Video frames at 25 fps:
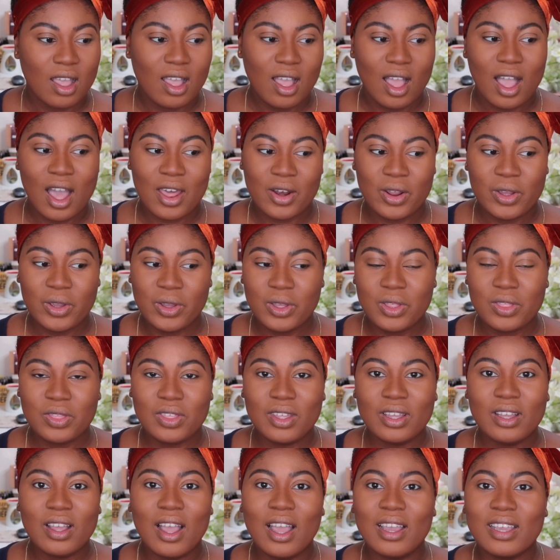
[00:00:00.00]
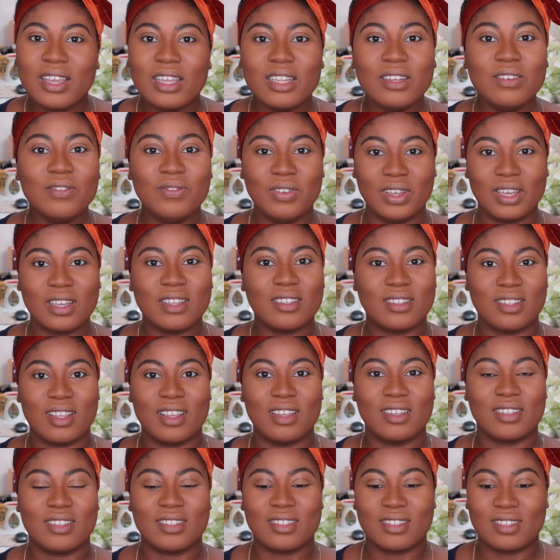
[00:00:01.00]
I don't think I can fix
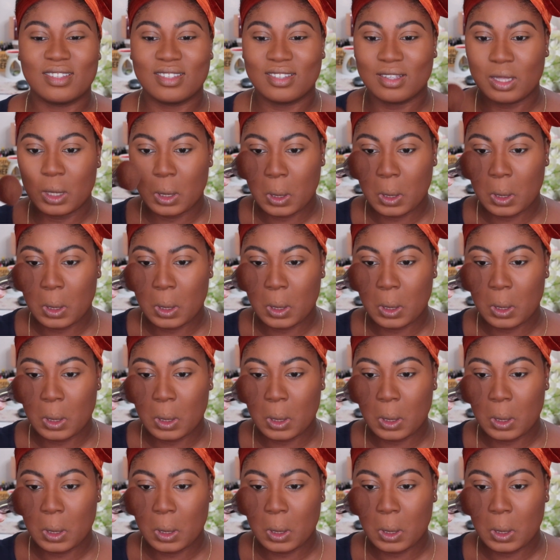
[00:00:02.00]
this.